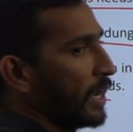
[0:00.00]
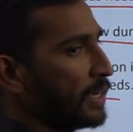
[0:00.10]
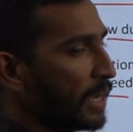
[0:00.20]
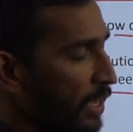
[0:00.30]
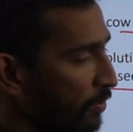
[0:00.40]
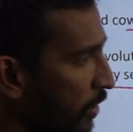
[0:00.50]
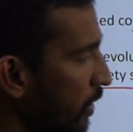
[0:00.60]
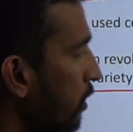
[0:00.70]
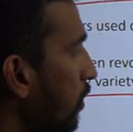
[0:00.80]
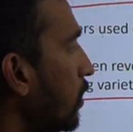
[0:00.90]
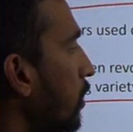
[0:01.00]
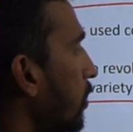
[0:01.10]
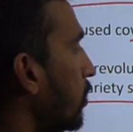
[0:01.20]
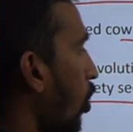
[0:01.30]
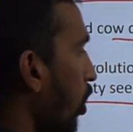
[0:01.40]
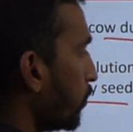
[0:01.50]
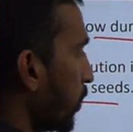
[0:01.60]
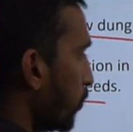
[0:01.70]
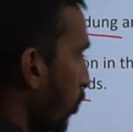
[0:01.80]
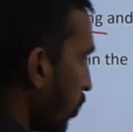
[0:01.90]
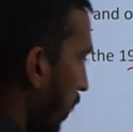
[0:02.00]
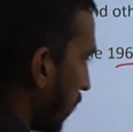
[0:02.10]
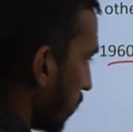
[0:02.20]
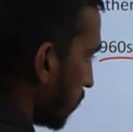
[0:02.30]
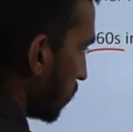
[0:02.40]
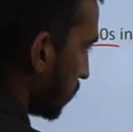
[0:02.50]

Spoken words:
the entire world, Norman Borlaug,